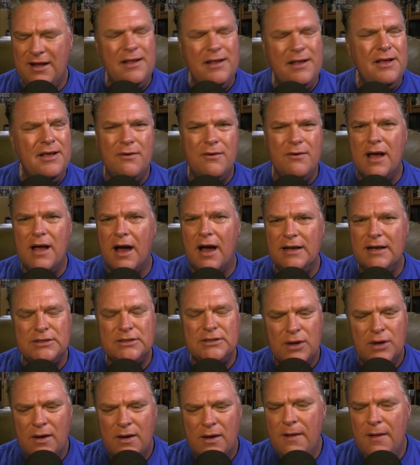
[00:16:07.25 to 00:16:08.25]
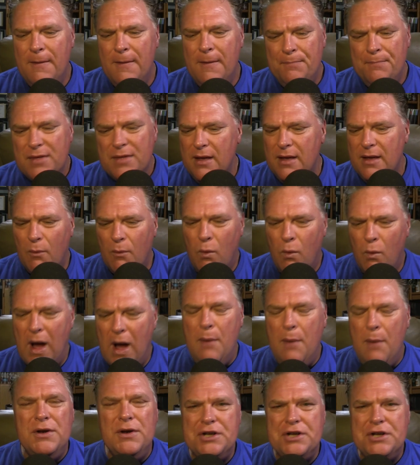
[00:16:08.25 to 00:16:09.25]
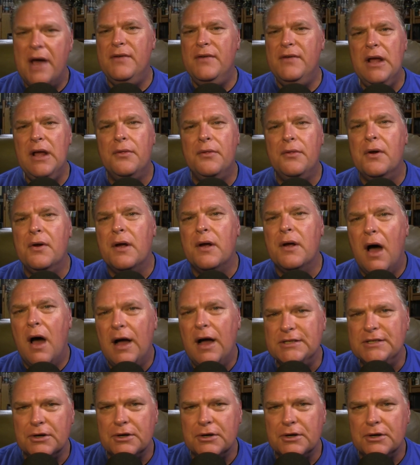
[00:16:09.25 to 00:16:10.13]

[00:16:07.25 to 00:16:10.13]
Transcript: you guys, why would you have any other gods?